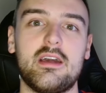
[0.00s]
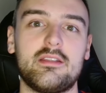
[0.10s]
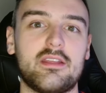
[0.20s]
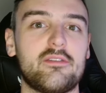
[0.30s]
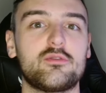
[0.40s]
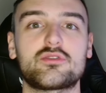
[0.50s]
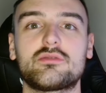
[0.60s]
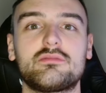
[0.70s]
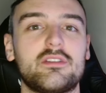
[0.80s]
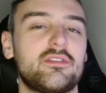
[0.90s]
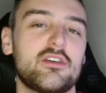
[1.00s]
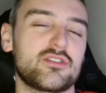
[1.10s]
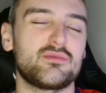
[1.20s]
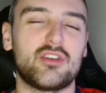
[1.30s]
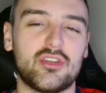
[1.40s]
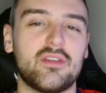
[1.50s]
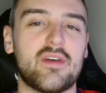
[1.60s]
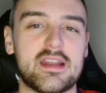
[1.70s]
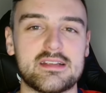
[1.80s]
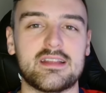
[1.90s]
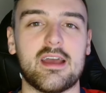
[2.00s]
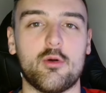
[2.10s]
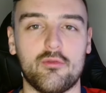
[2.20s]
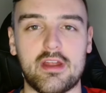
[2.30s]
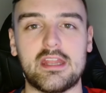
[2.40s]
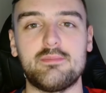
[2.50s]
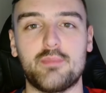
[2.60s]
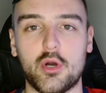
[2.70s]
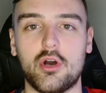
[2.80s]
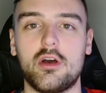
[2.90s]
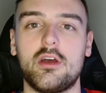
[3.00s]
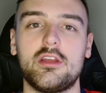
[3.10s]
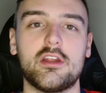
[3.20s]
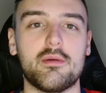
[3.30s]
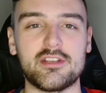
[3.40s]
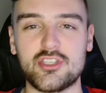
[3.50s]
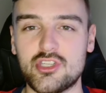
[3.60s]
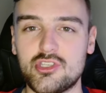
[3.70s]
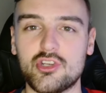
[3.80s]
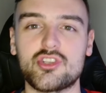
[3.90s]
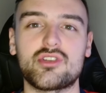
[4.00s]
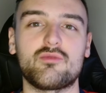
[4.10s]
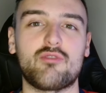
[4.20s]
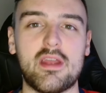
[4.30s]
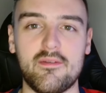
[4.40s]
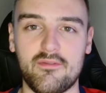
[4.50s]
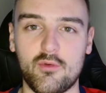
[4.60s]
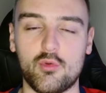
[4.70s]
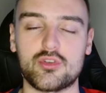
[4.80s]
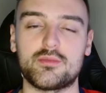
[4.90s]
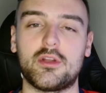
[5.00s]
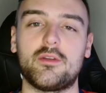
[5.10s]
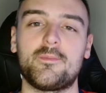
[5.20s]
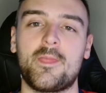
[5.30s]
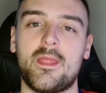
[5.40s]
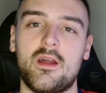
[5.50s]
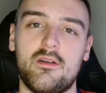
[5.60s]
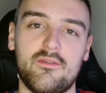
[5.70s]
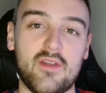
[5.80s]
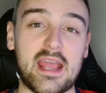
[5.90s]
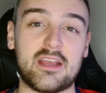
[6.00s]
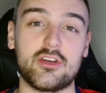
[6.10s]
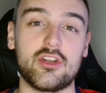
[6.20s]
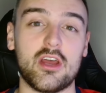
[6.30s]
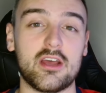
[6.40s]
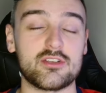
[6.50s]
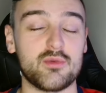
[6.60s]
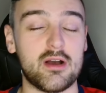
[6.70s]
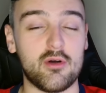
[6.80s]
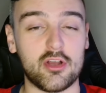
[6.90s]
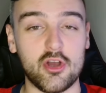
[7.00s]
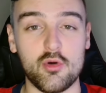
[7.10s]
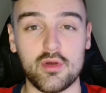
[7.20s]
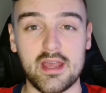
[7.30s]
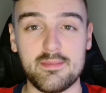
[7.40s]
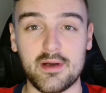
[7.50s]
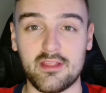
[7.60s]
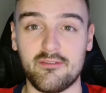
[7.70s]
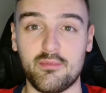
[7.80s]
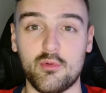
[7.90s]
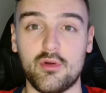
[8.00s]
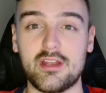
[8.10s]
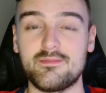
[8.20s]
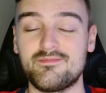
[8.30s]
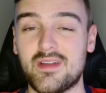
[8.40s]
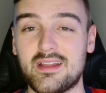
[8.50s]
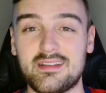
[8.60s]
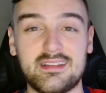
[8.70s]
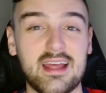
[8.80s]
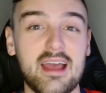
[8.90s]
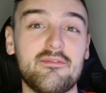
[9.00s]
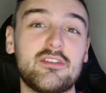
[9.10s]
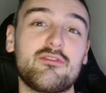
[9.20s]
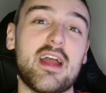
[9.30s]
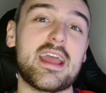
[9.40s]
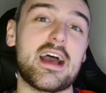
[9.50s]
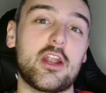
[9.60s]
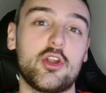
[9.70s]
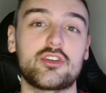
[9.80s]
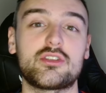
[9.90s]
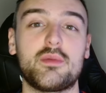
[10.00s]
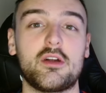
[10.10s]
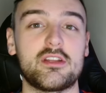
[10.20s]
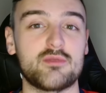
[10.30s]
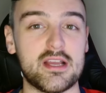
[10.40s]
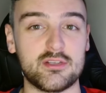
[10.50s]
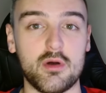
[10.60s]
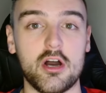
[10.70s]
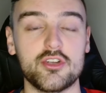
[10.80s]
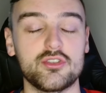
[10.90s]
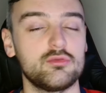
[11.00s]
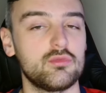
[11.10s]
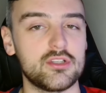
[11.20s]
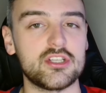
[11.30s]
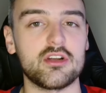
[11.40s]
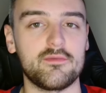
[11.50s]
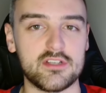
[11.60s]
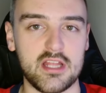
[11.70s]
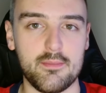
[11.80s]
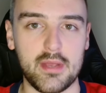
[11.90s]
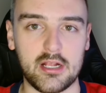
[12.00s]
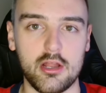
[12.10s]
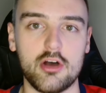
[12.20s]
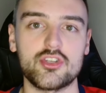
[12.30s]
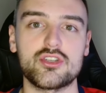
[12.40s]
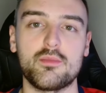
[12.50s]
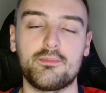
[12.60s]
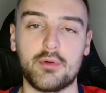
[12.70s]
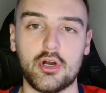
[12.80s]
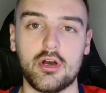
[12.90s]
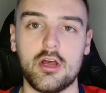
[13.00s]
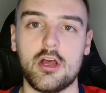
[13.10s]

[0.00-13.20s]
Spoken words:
They've got some good defenders there already, but you know, it's just reinforcement. Flecken as well, a goalkeeper they've brought in. David Raya looks to be on his way to Arsenal, which is obviously a big loss, but